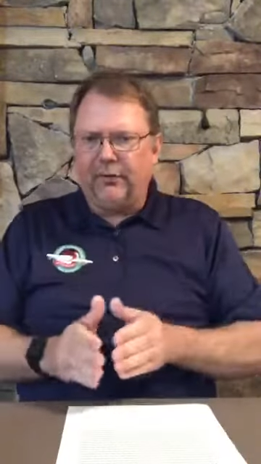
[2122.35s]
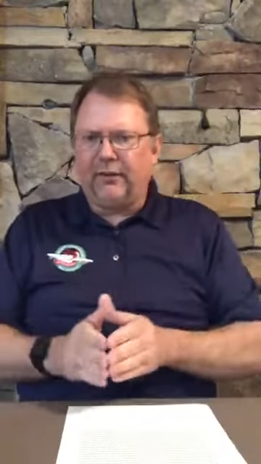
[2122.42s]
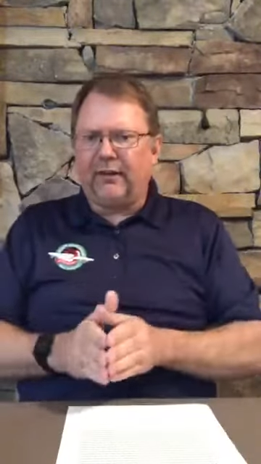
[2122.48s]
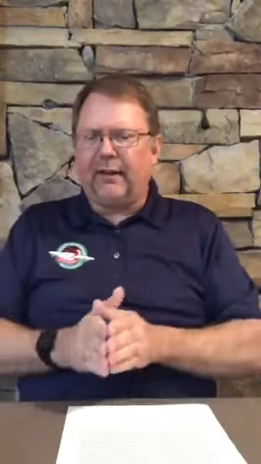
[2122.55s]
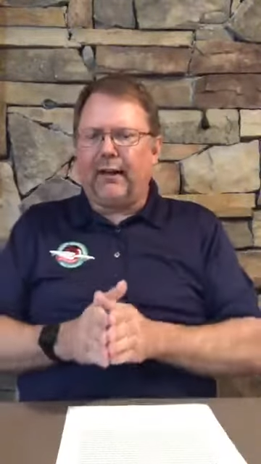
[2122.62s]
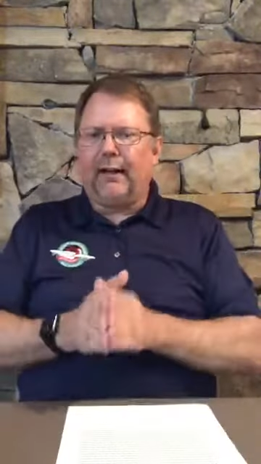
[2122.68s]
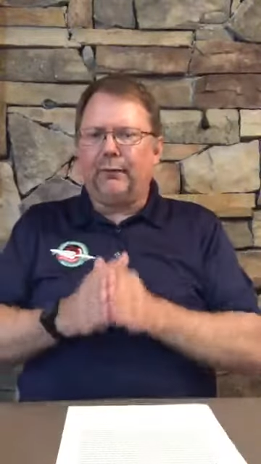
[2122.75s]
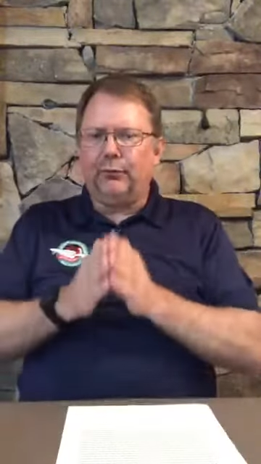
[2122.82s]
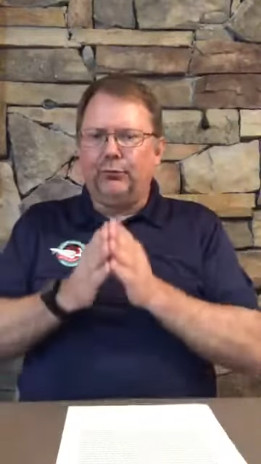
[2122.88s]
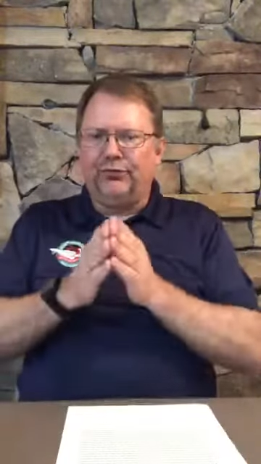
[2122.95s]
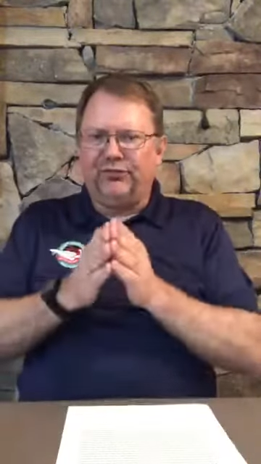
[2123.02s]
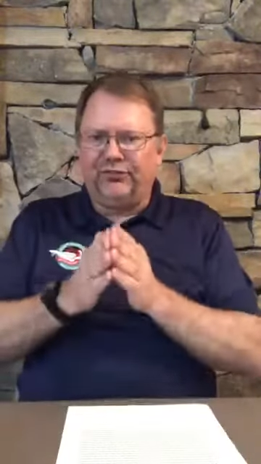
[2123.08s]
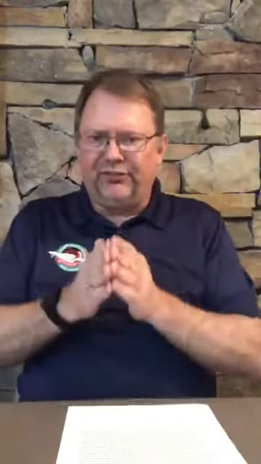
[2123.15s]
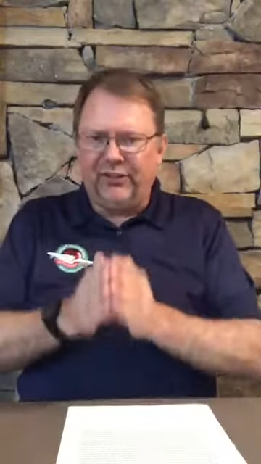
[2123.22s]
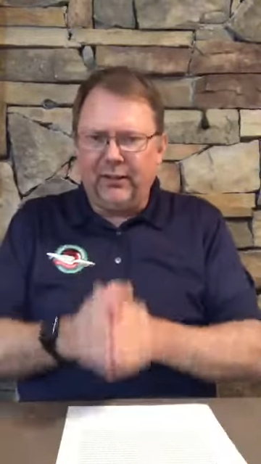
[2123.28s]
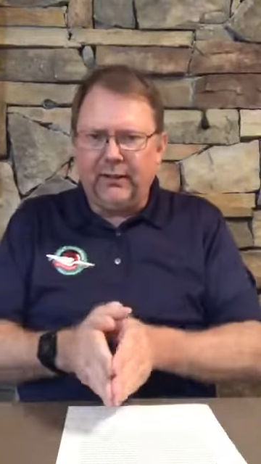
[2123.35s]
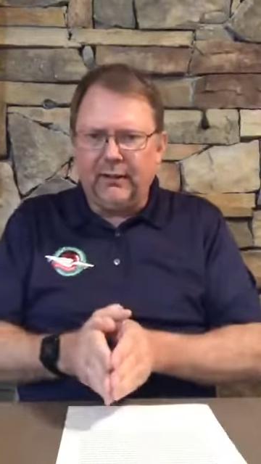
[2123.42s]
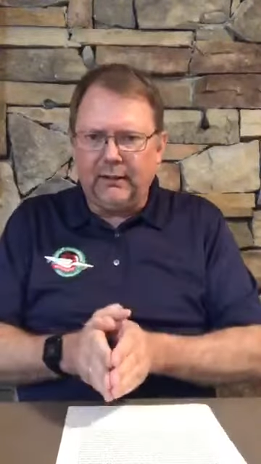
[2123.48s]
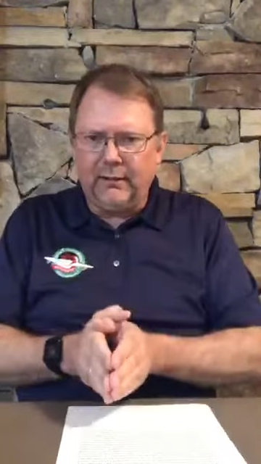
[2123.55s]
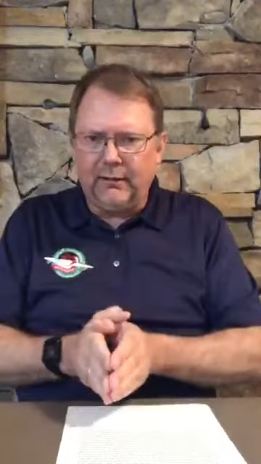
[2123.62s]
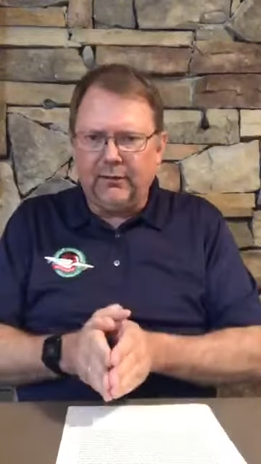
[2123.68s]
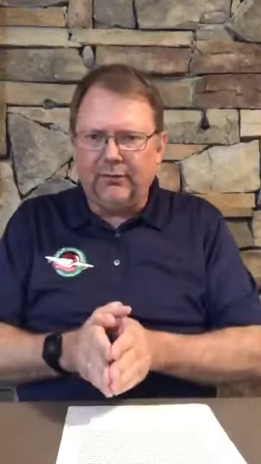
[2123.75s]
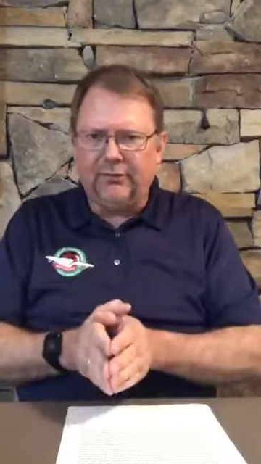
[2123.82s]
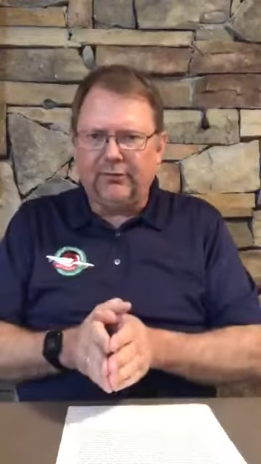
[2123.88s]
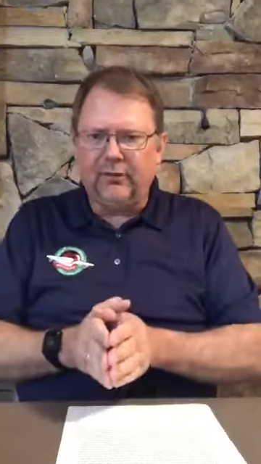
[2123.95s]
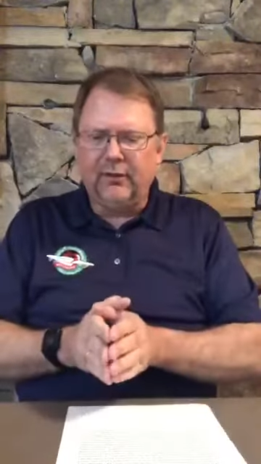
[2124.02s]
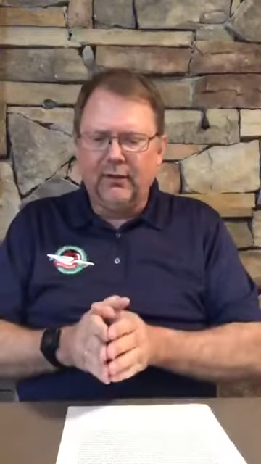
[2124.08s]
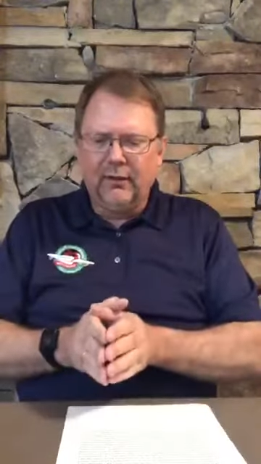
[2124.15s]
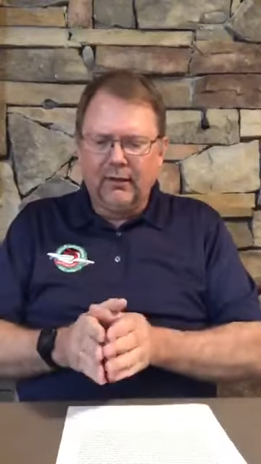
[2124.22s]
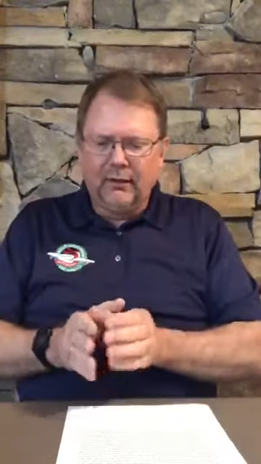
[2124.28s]
the God who sees
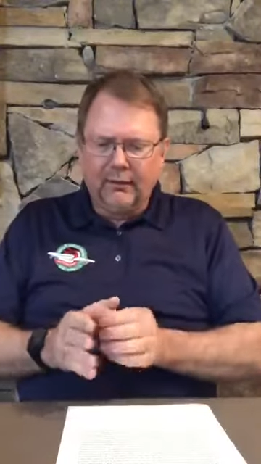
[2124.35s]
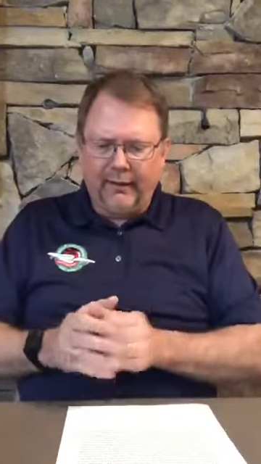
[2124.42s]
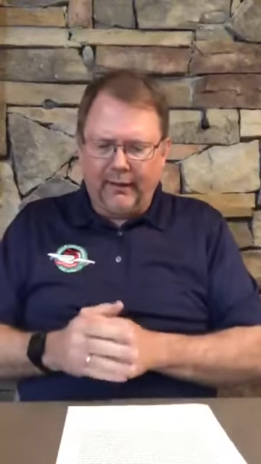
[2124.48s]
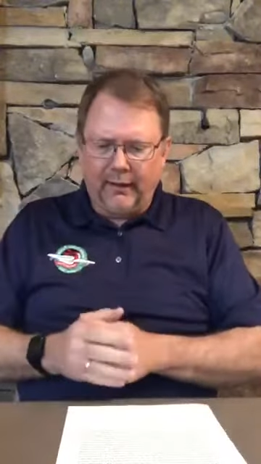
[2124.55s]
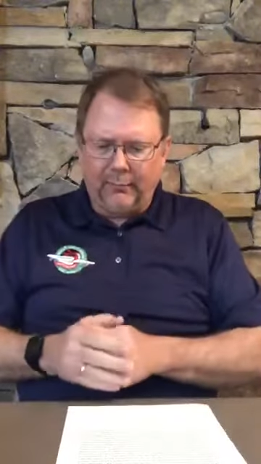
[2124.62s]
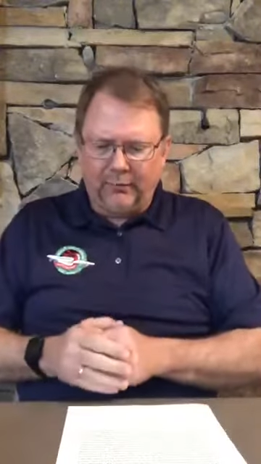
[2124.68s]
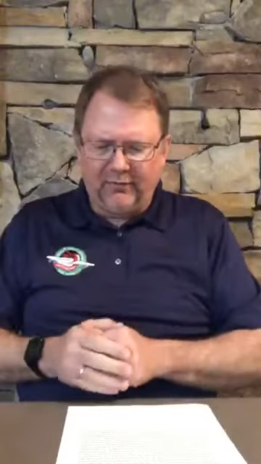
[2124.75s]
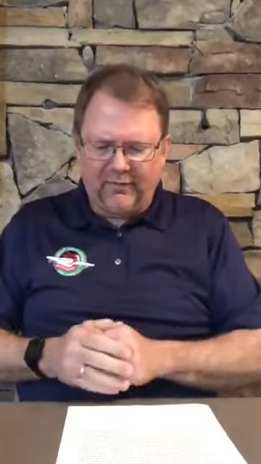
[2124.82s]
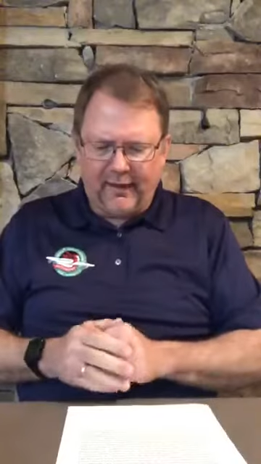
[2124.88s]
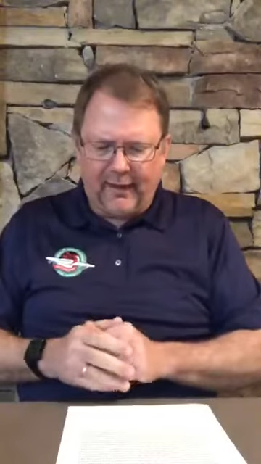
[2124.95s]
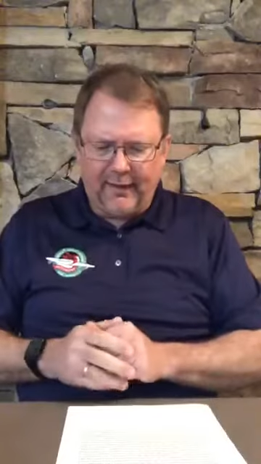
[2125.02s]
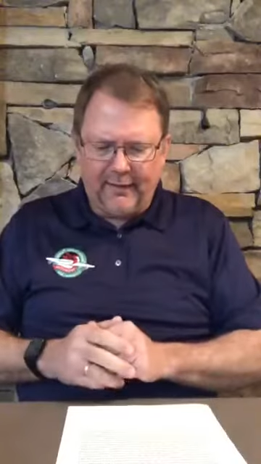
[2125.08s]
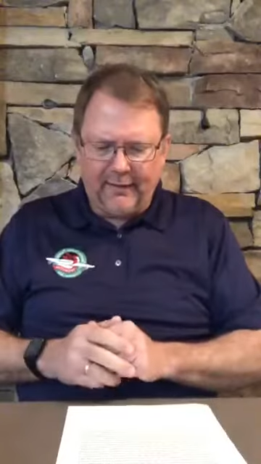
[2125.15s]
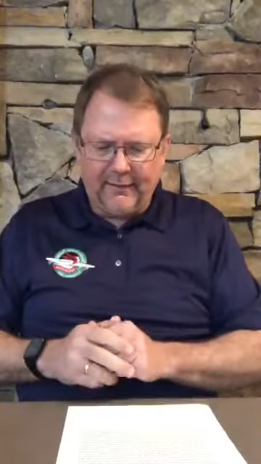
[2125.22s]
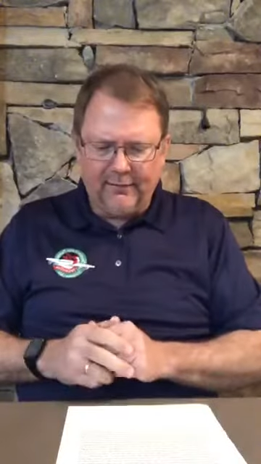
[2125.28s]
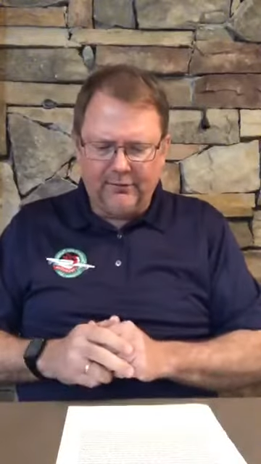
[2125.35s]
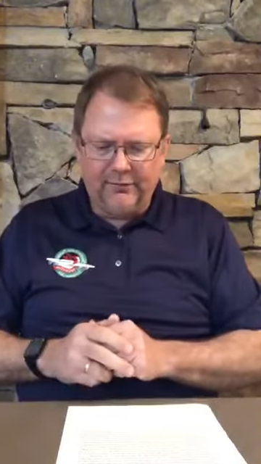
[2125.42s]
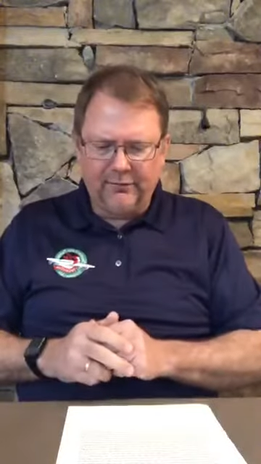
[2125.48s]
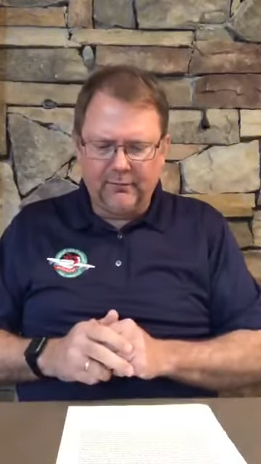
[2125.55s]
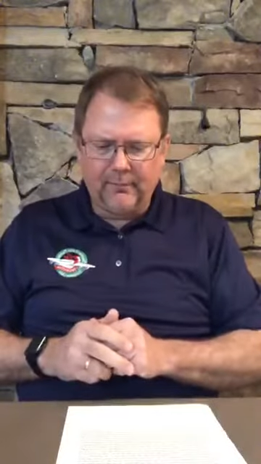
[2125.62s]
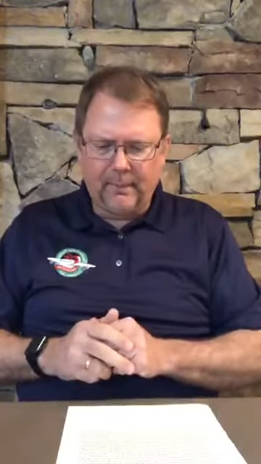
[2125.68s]
and provides.